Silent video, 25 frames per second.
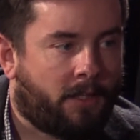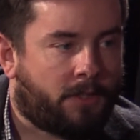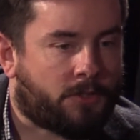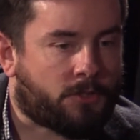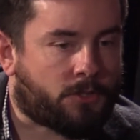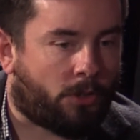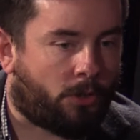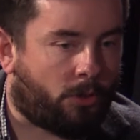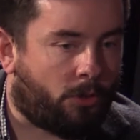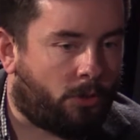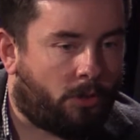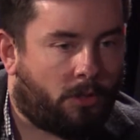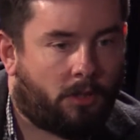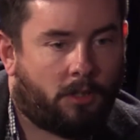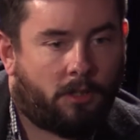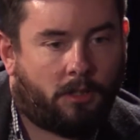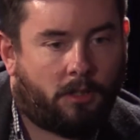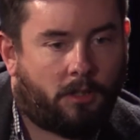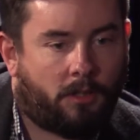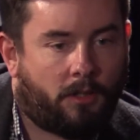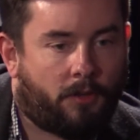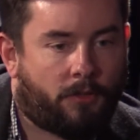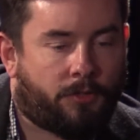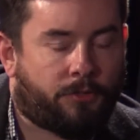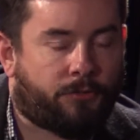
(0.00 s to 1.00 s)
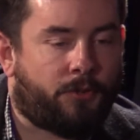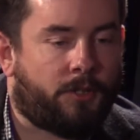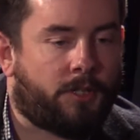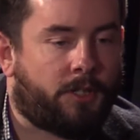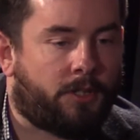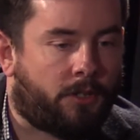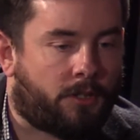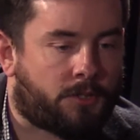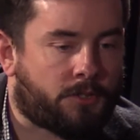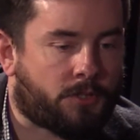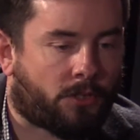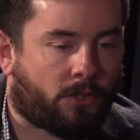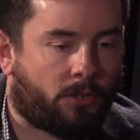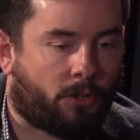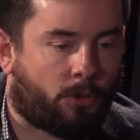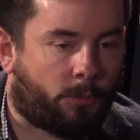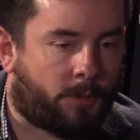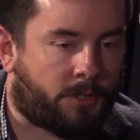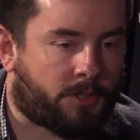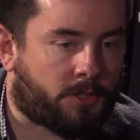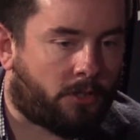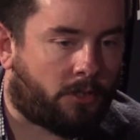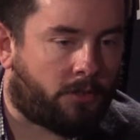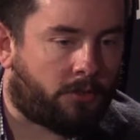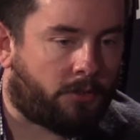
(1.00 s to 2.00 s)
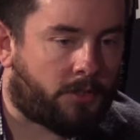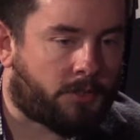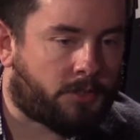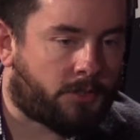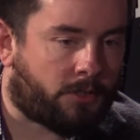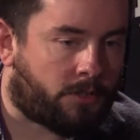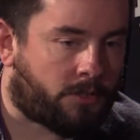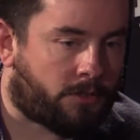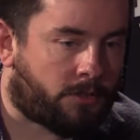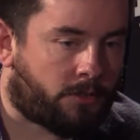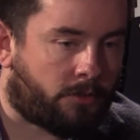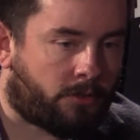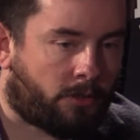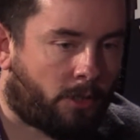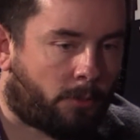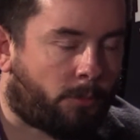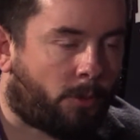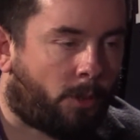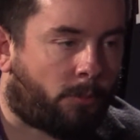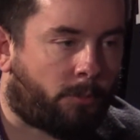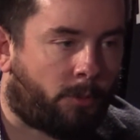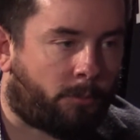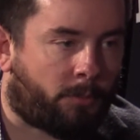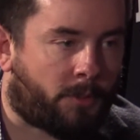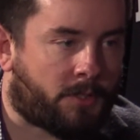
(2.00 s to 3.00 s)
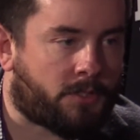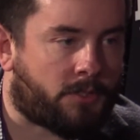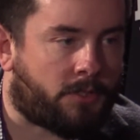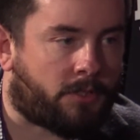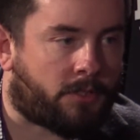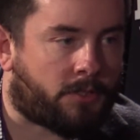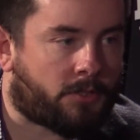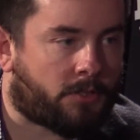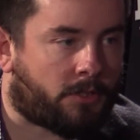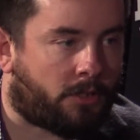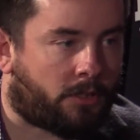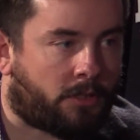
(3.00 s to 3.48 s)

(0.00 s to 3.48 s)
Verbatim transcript: So uh, three years ago, we turned this into a proper business.